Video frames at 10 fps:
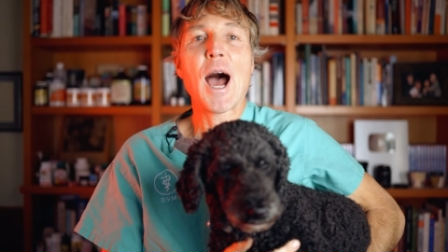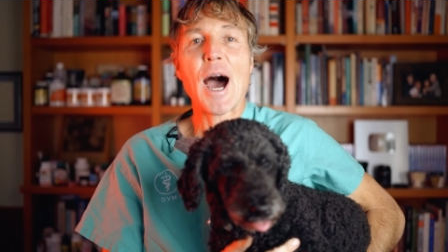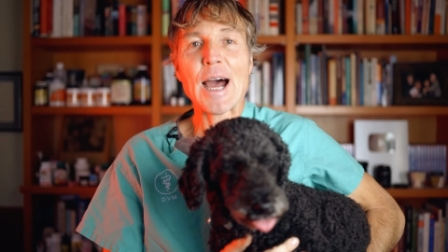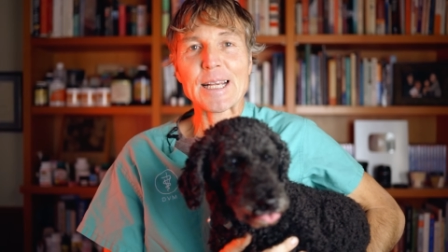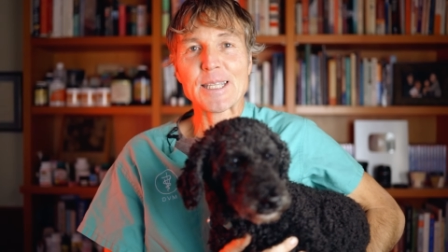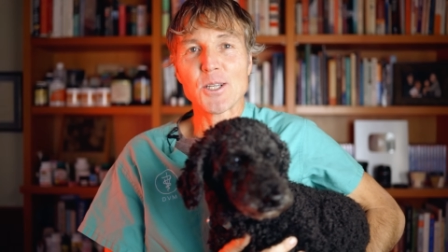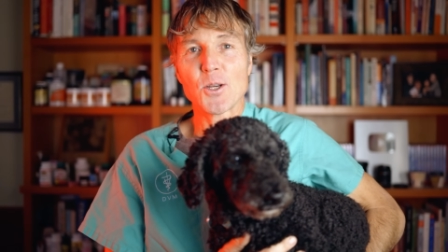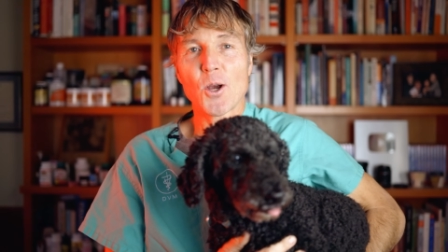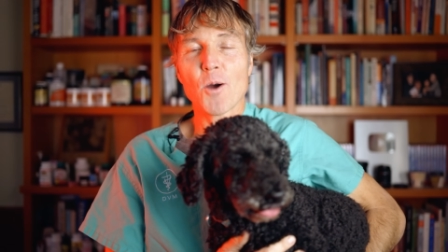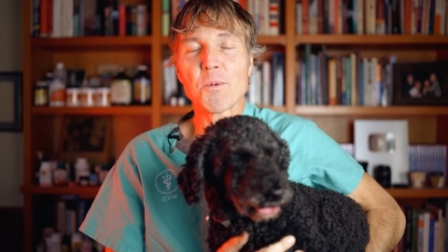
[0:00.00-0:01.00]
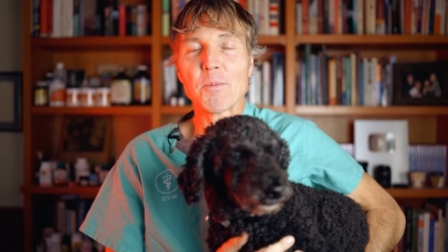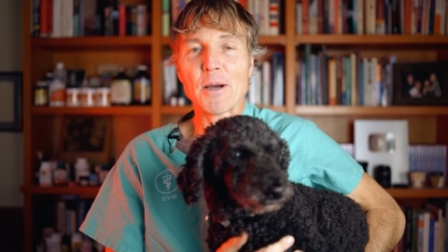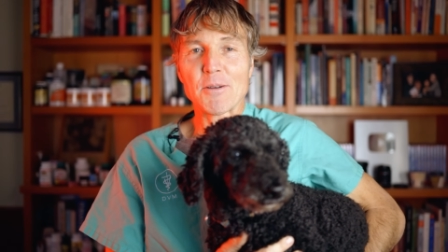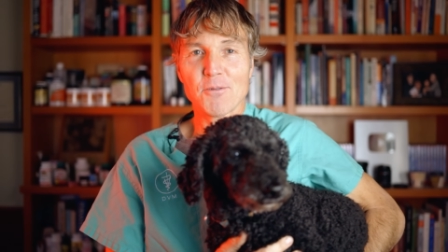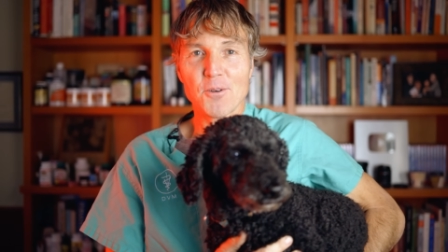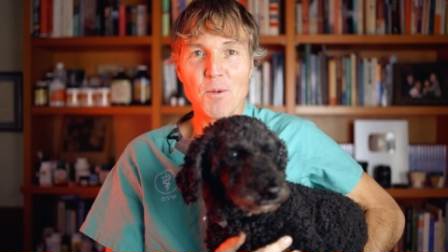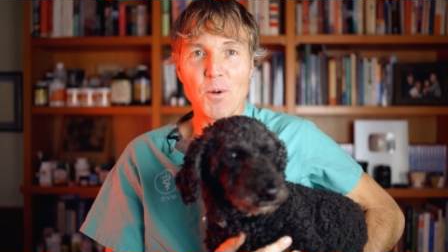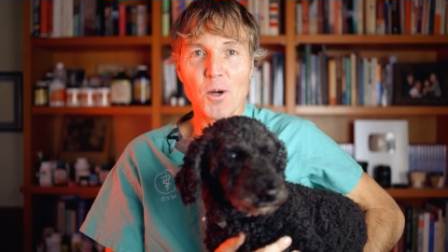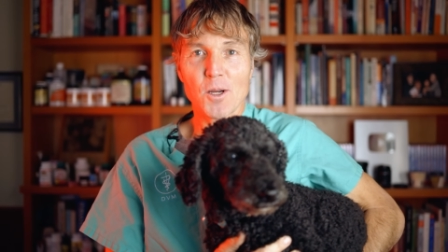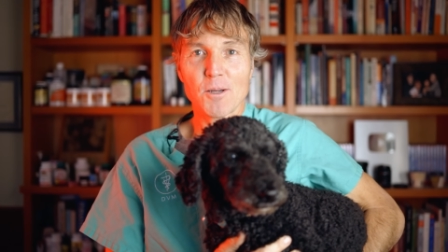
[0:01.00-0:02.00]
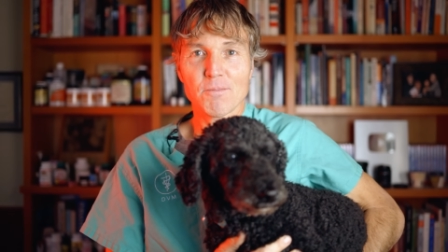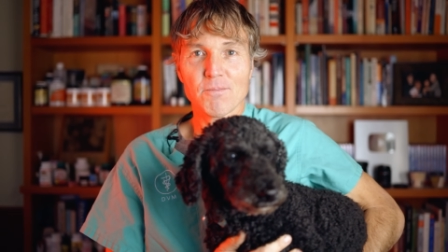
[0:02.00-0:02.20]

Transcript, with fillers: I can send you a copy of my free book.